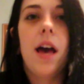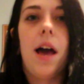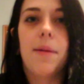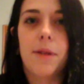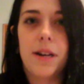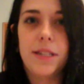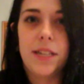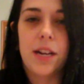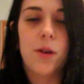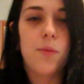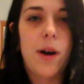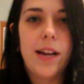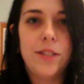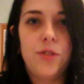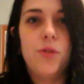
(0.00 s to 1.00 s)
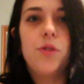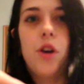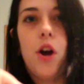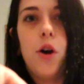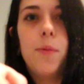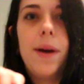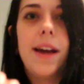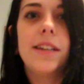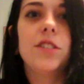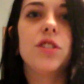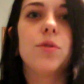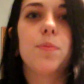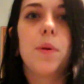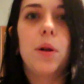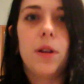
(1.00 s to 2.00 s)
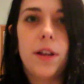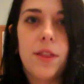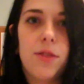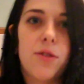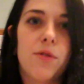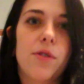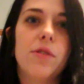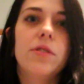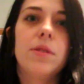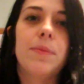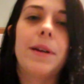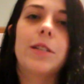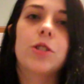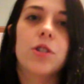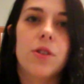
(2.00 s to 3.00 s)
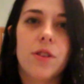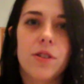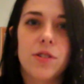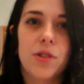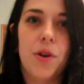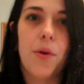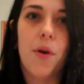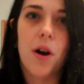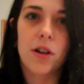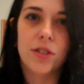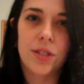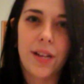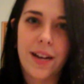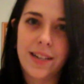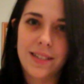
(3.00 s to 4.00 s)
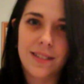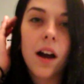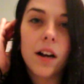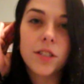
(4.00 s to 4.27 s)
I'm going to take a wide tooth comb and just pull it through to make sure there's no harsh lines.